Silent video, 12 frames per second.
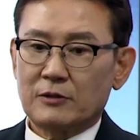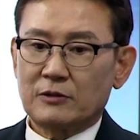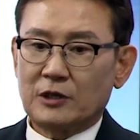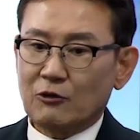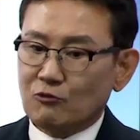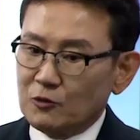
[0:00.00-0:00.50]

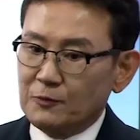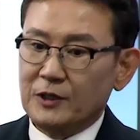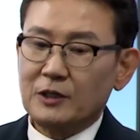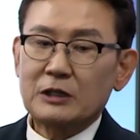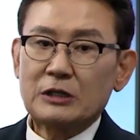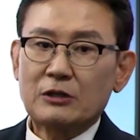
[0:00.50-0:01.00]
there could
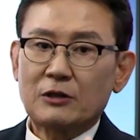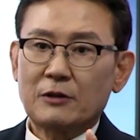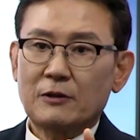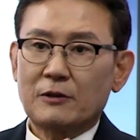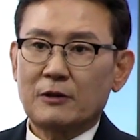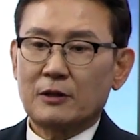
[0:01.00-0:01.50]
be
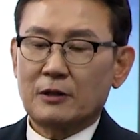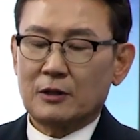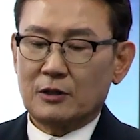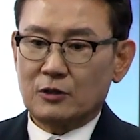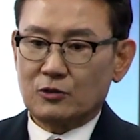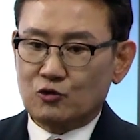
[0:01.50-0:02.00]

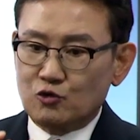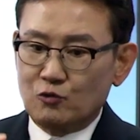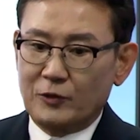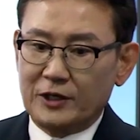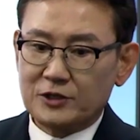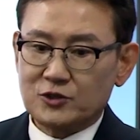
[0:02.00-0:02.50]
two
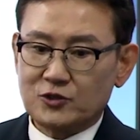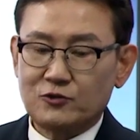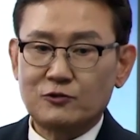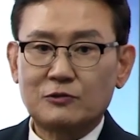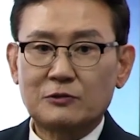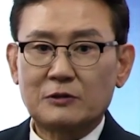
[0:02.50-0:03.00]
ways
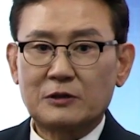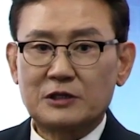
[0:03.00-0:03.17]
to